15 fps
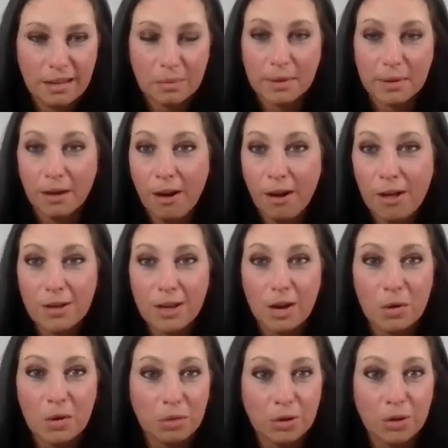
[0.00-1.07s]
We all
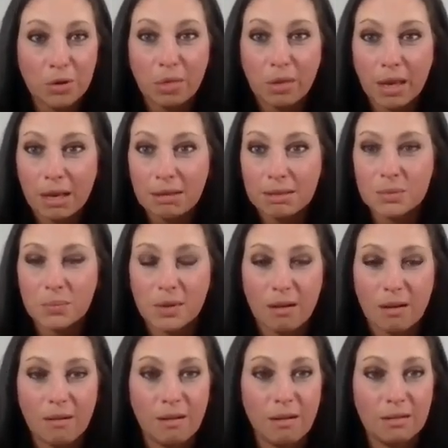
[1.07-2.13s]
go through things. We
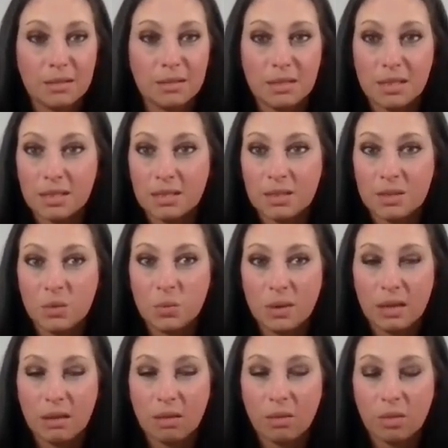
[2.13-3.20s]
all deal
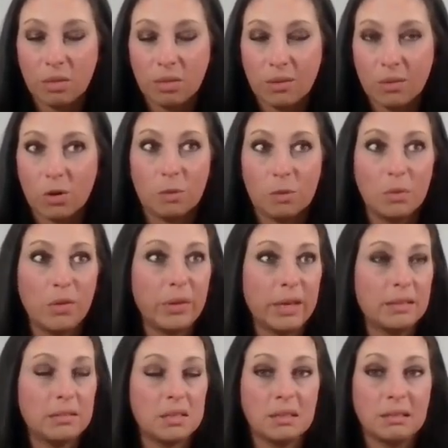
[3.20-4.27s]
with horrible
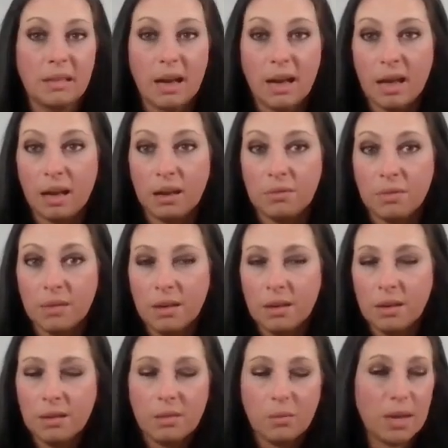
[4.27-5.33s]
things in life.
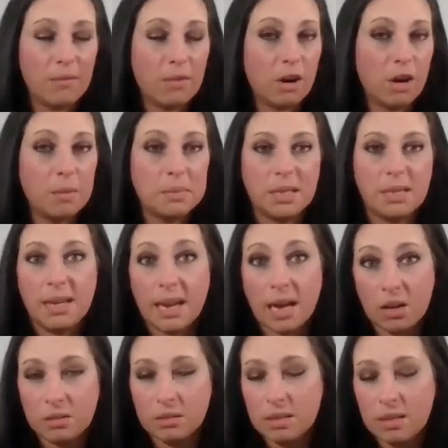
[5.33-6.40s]
We have our ups and
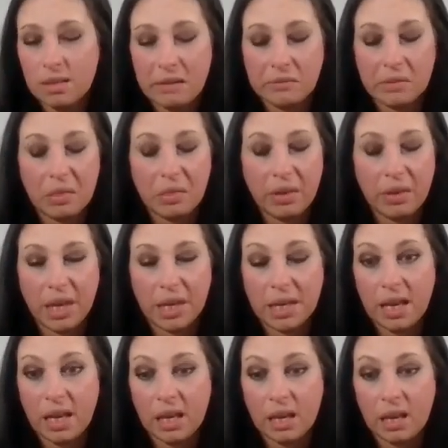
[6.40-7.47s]
downs and everything.
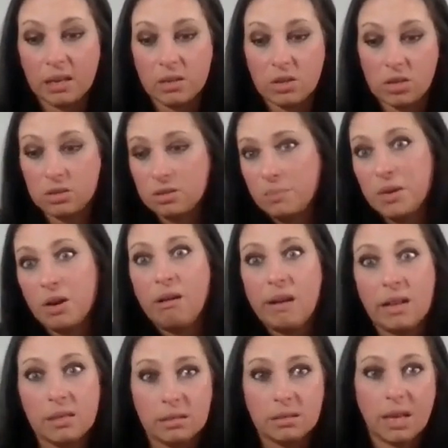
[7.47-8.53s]
And just to be
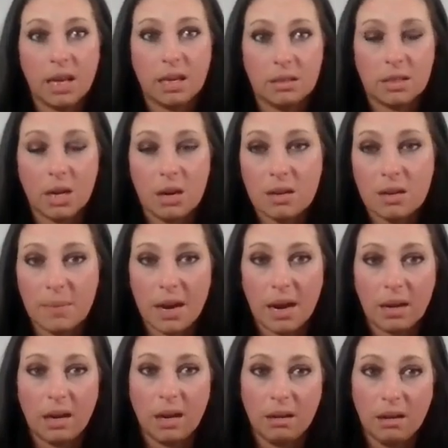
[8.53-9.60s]
honest and talk
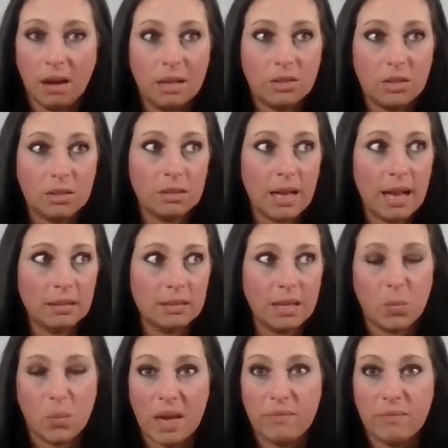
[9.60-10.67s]
about it, not just act
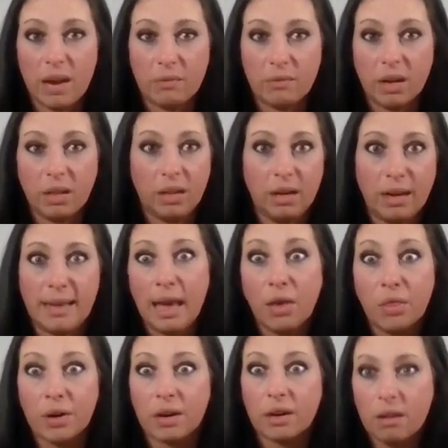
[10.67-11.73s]
like we have everything
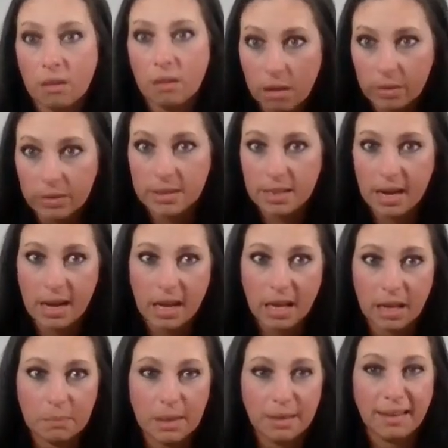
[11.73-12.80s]
together all the
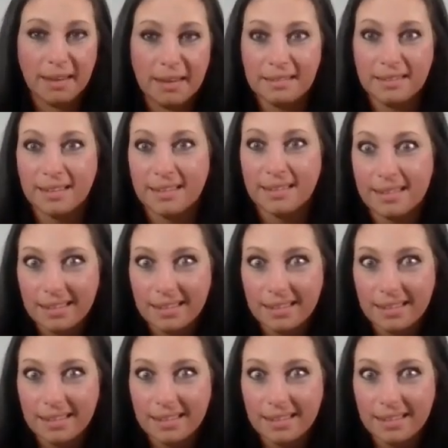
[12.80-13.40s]
time.